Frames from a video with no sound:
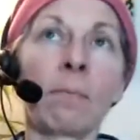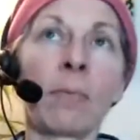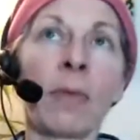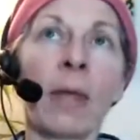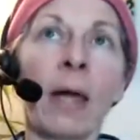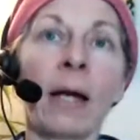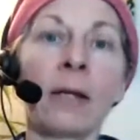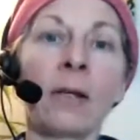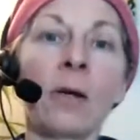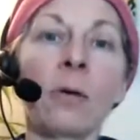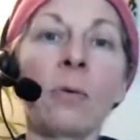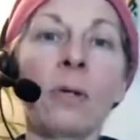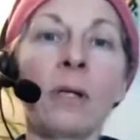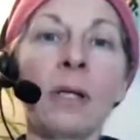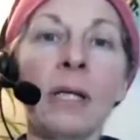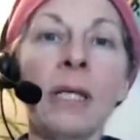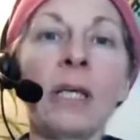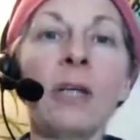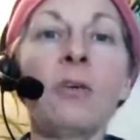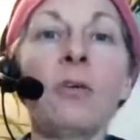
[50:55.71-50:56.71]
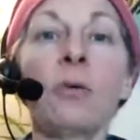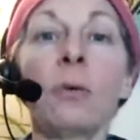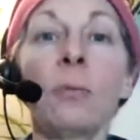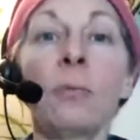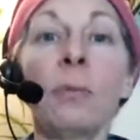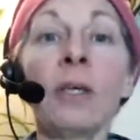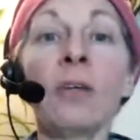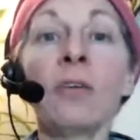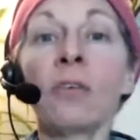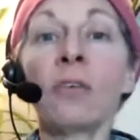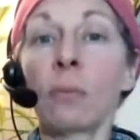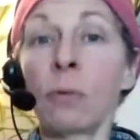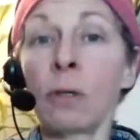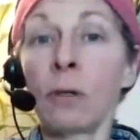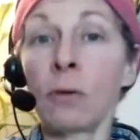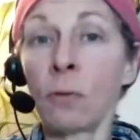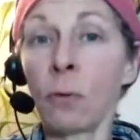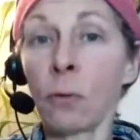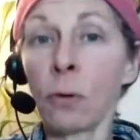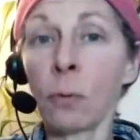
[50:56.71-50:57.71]
I don't need you to be
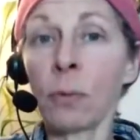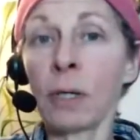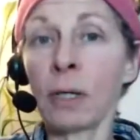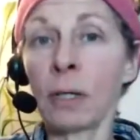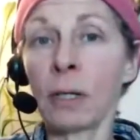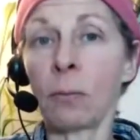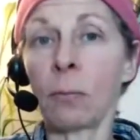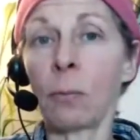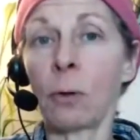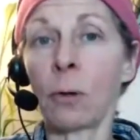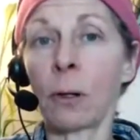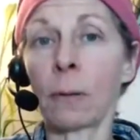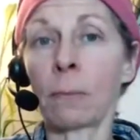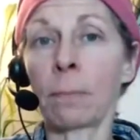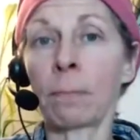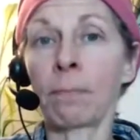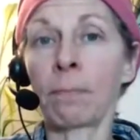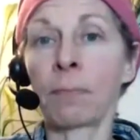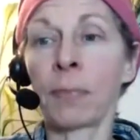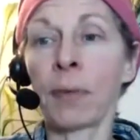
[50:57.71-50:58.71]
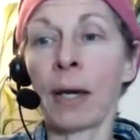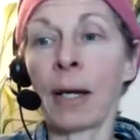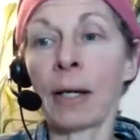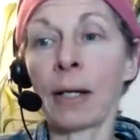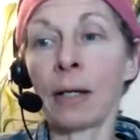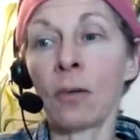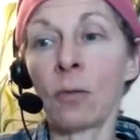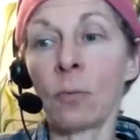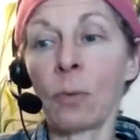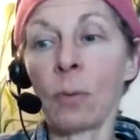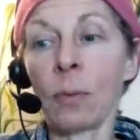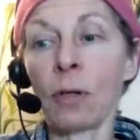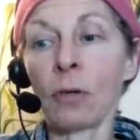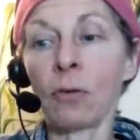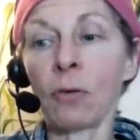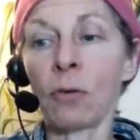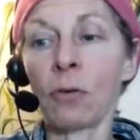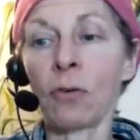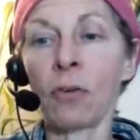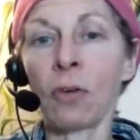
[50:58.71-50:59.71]
something for me anymore. I can just be my
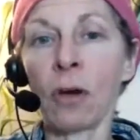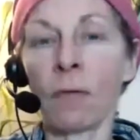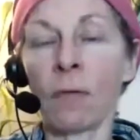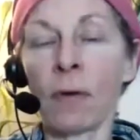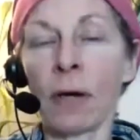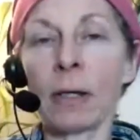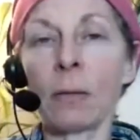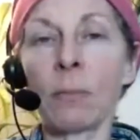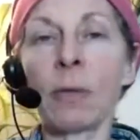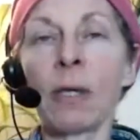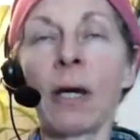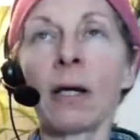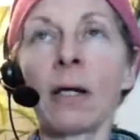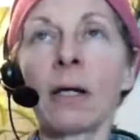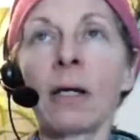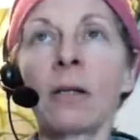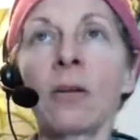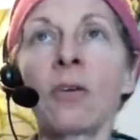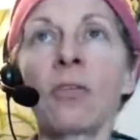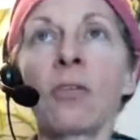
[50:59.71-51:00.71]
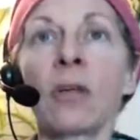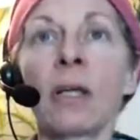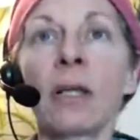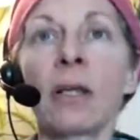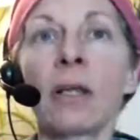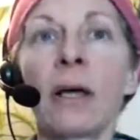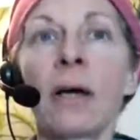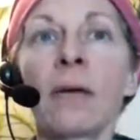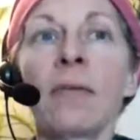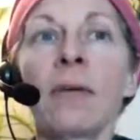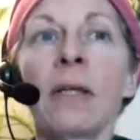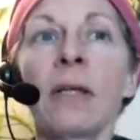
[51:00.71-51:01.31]
true self. I can be unconditionally loving